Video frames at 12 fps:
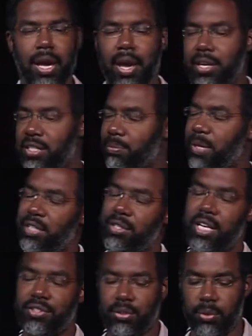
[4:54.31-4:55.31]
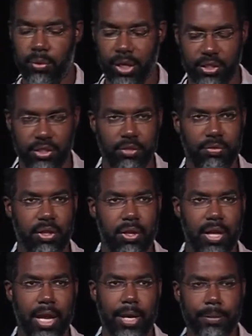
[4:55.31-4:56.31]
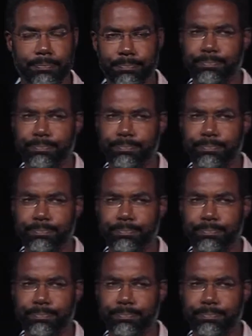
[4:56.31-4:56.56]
I did some nested regression to figure that out.